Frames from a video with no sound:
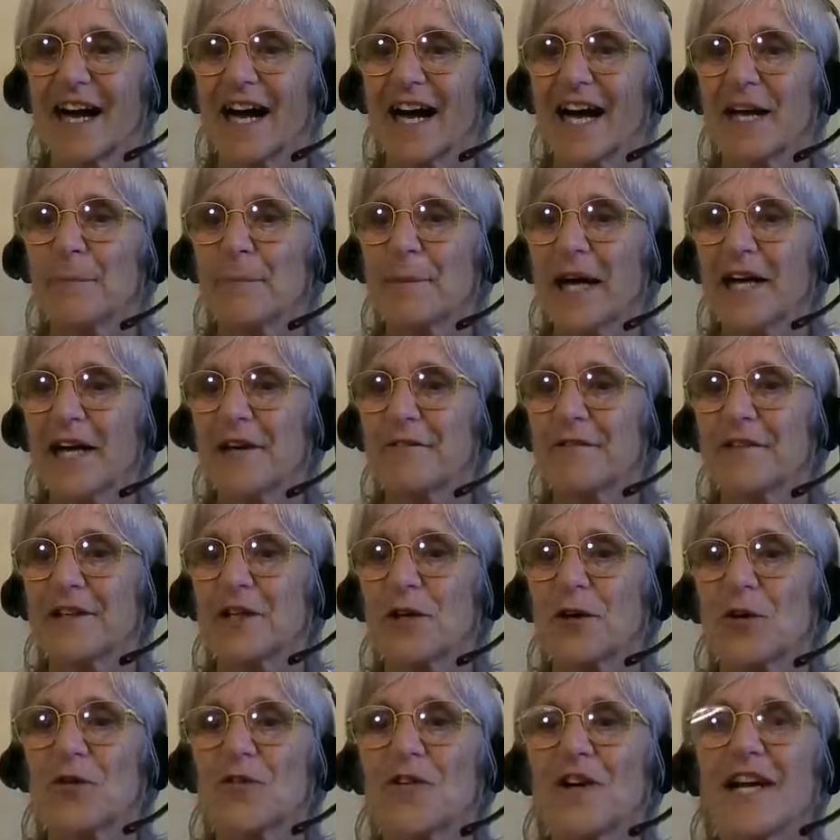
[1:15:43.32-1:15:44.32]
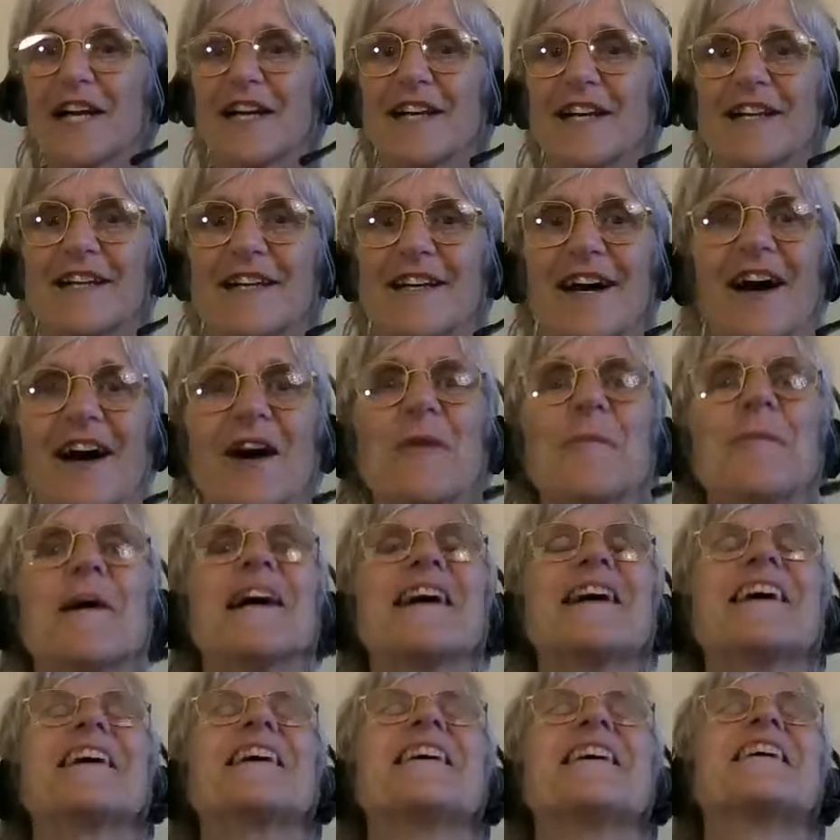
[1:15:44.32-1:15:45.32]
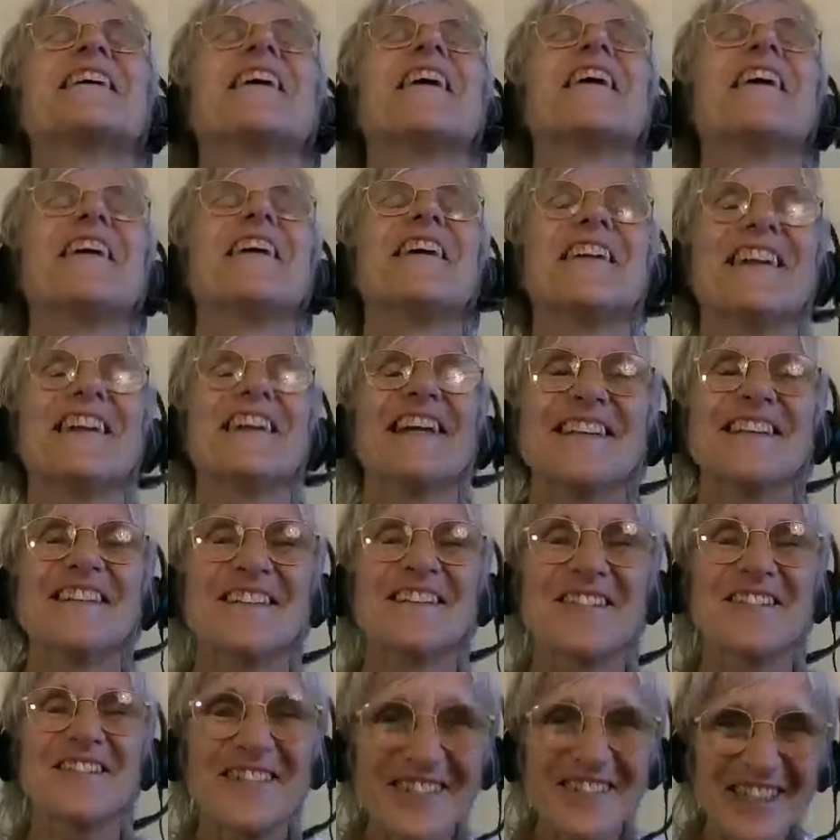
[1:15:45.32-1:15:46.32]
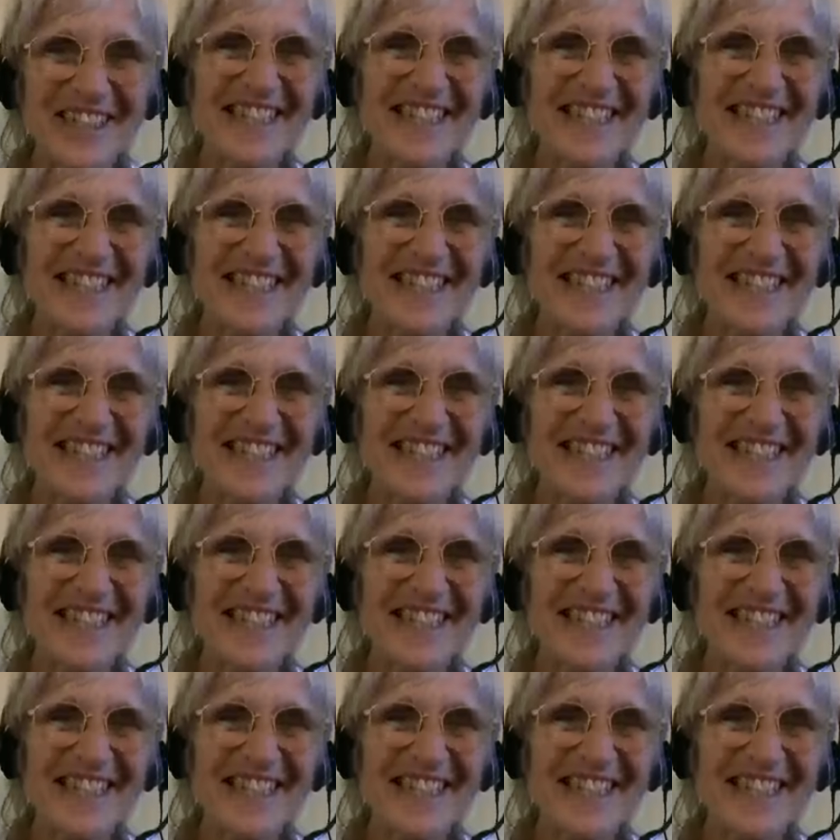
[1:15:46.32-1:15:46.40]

I'm heavy already. Oh my God, that's.